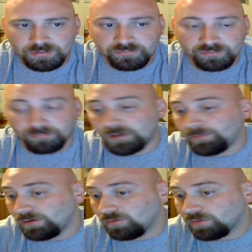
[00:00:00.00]
So
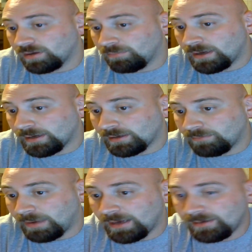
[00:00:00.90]
maybe he'll get back into
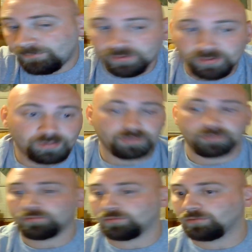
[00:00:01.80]

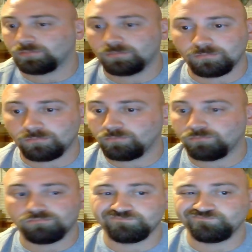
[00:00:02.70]
bodybuilding, or
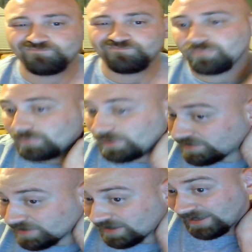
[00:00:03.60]
he
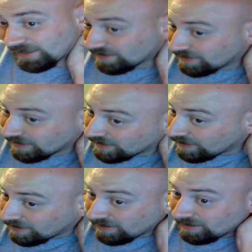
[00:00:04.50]
said
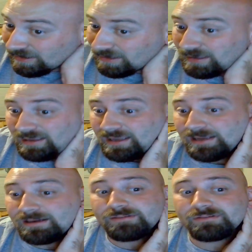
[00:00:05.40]

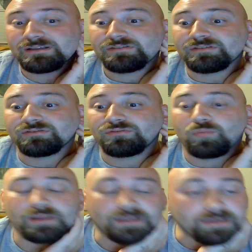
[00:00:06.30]
he released a
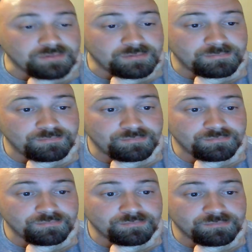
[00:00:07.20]
tweet
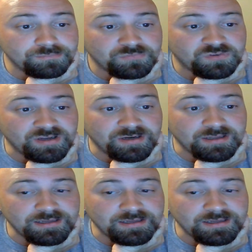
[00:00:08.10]
saying that